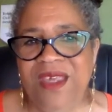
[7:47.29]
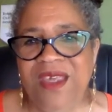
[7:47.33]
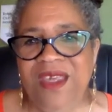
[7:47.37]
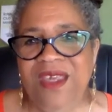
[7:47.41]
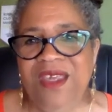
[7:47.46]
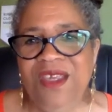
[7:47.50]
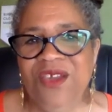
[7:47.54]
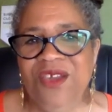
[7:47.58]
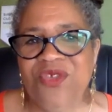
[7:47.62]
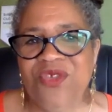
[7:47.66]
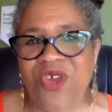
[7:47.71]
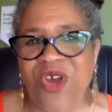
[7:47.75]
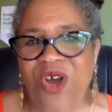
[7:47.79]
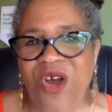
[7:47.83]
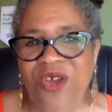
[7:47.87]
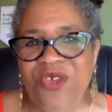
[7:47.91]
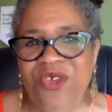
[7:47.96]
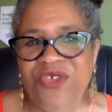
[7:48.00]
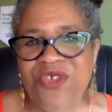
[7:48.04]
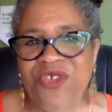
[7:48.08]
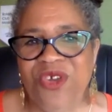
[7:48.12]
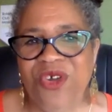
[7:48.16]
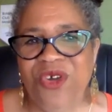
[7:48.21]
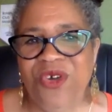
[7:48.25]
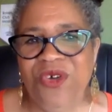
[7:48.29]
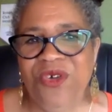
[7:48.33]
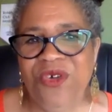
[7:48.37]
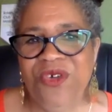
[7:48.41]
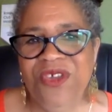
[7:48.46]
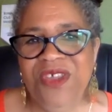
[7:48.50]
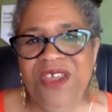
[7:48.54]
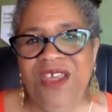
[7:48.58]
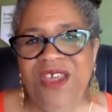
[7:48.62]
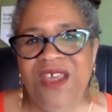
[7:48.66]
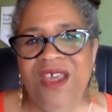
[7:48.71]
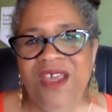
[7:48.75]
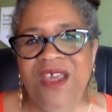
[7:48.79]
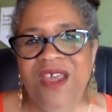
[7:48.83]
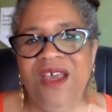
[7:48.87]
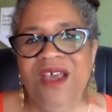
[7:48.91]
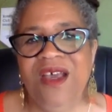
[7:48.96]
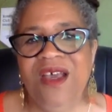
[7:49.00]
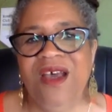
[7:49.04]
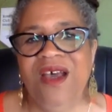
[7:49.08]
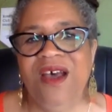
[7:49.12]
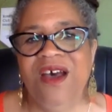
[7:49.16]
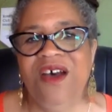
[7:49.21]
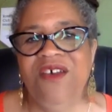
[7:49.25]
He is also
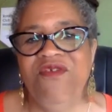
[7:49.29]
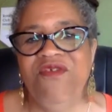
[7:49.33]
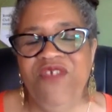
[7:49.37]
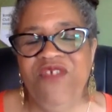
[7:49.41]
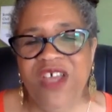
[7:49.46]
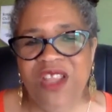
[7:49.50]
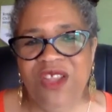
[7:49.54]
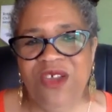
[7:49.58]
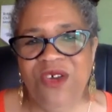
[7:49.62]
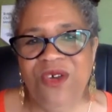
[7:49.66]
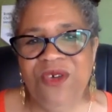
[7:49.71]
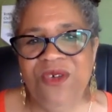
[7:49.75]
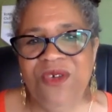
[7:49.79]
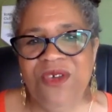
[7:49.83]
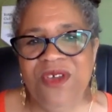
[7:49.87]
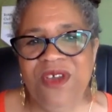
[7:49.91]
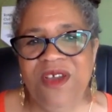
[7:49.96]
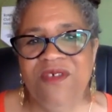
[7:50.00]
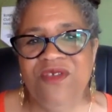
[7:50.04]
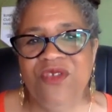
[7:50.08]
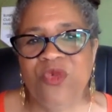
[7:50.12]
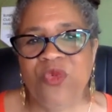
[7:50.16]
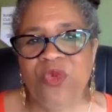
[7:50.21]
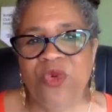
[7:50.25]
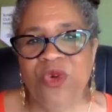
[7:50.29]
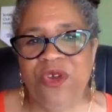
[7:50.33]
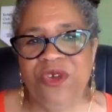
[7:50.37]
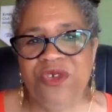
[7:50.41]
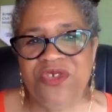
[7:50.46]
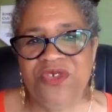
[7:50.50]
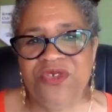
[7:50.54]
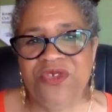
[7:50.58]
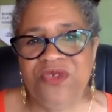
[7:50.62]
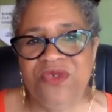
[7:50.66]
a fellow of the Royal